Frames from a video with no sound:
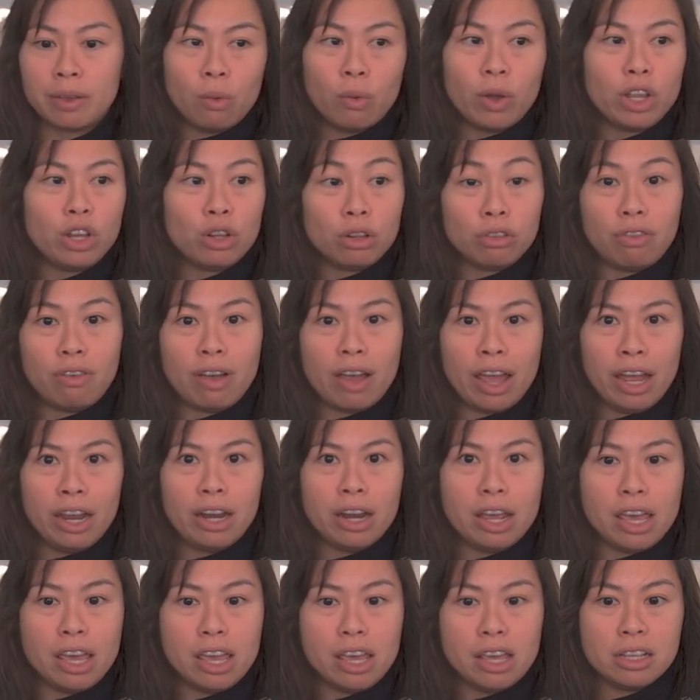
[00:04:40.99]
what you'll
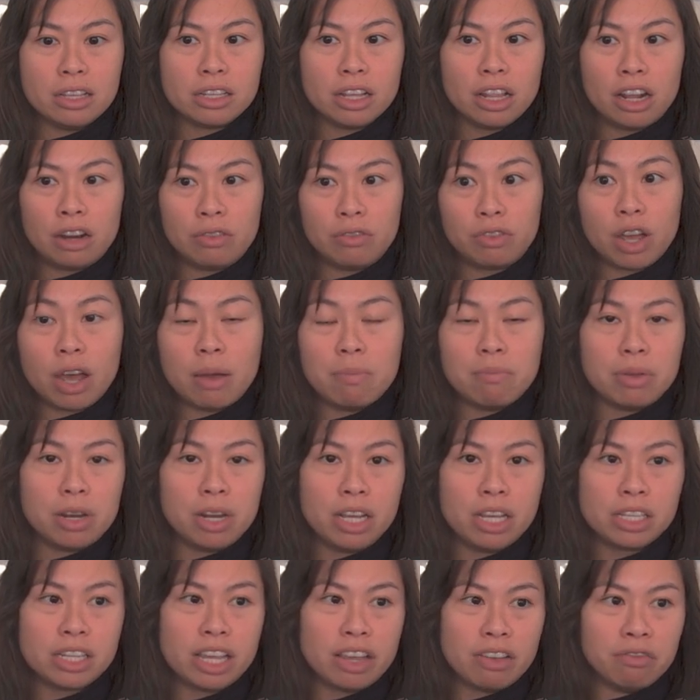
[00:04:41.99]
find is a lot of
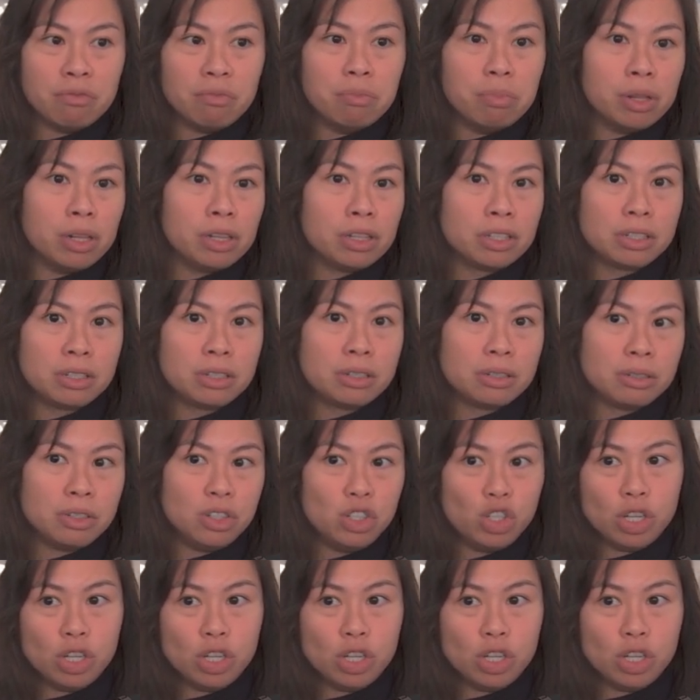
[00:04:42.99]
companies have built